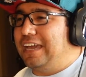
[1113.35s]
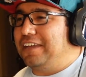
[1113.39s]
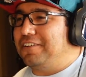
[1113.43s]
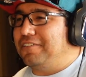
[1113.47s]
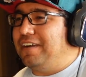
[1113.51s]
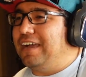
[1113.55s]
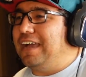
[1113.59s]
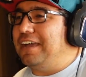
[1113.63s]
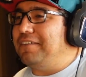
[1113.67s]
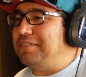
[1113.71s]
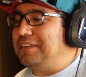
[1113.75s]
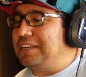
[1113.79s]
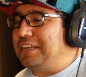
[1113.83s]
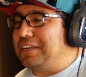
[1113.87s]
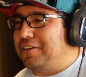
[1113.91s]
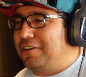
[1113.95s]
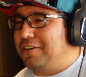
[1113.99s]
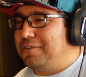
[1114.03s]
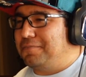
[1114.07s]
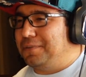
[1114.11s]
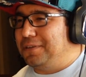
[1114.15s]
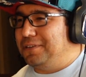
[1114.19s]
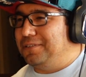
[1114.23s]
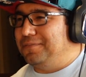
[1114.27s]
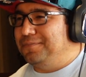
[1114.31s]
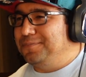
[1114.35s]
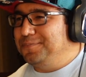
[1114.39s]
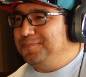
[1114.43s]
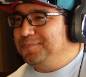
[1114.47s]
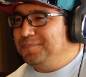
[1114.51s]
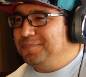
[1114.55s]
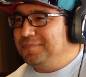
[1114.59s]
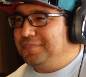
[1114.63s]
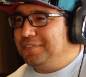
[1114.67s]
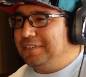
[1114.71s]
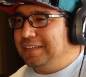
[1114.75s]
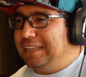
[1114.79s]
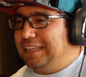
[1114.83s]
I don't have any carpet.
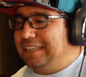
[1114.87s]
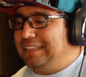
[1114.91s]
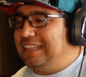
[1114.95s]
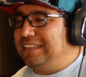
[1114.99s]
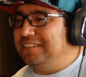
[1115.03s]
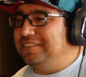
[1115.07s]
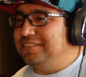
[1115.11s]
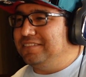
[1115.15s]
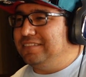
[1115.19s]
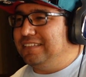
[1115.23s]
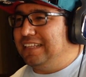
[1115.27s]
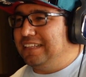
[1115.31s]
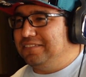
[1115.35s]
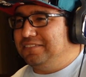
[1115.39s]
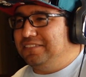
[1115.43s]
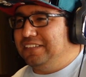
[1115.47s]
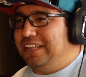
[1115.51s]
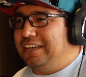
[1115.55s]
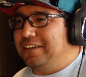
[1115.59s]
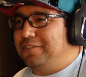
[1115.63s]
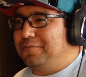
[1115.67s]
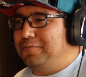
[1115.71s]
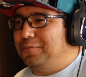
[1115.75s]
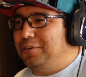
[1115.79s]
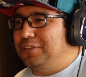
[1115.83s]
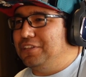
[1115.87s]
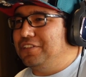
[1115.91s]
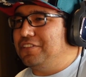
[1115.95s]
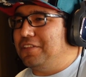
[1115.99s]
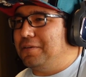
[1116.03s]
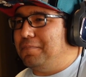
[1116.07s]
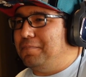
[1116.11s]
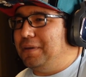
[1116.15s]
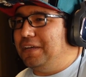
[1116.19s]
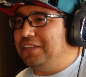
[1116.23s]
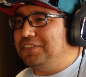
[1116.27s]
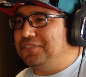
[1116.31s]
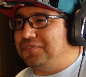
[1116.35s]
Like, that's like one of
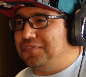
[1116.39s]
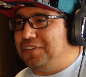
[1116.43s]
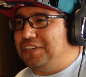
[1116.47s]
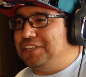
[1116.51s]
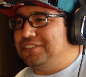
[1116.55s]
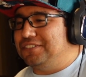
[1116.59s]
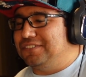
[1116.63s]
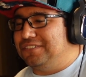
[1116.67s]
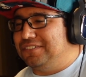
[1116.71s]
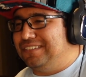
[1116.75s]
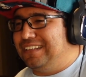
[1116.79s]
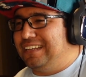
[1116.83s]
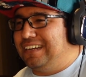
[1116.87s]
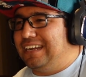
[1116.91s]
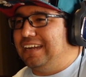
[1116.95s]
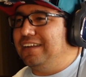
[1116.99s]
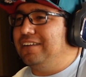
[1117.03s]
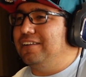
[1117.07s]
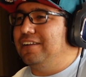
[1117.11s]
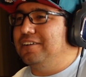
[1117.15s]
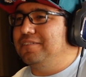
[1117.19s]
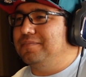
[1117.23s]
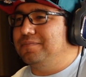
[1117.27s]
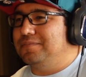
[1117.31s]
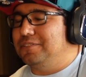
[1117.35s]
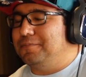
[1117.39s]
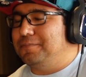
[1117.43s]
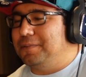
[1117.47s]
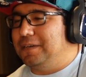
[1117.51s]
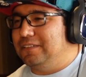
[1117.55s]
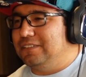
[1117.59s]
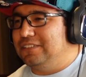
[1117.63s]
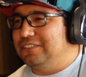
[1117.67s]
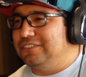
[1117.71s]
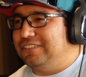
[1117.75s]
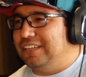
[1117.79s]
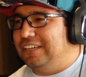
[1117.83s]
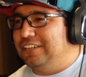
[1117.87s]
the best features that I loved about
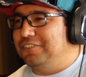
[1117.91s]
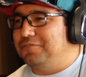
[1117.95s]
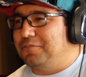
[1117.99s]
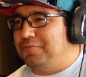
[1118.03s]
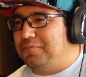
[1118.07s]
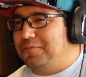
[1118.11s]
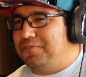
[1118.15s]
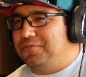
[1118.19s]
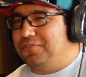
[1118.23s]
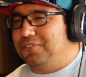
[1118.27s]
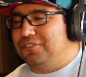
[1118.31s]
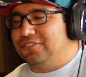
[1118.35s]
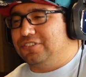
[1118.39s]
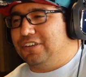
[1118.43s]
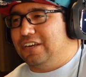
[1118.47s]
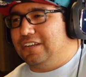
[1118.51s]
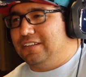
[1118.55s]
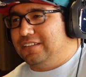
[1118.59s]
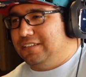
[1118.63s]
this house when we first got